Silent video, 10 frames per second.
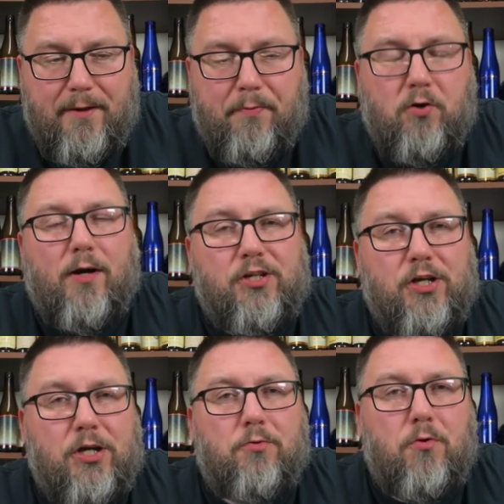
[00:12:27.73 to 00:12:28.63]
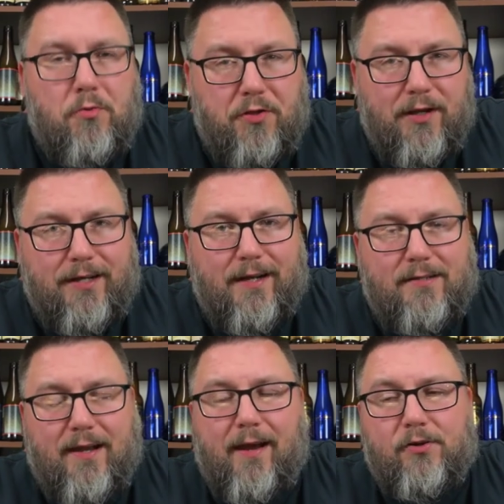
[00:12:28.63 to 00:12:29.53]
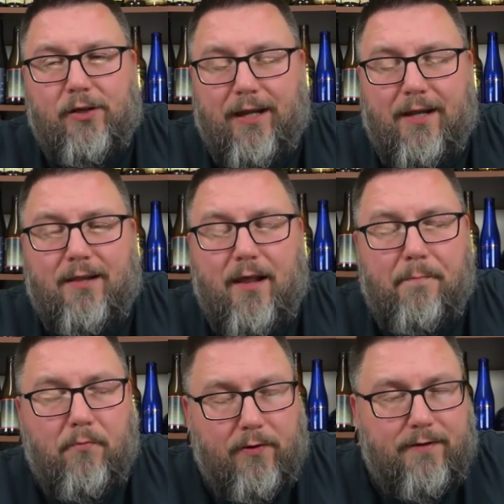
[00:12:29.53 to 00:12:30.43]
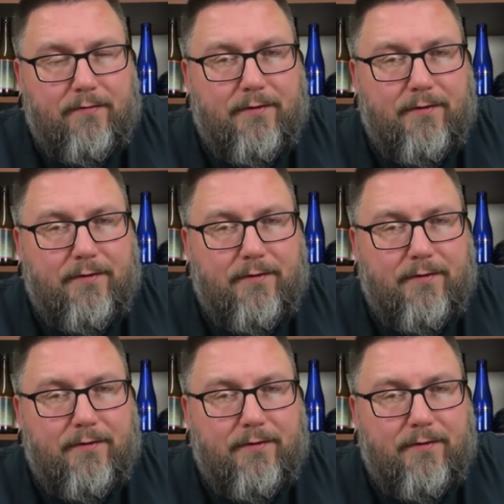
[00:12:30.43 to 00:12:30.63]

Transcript: the progression and growth it takes to actually get to that point.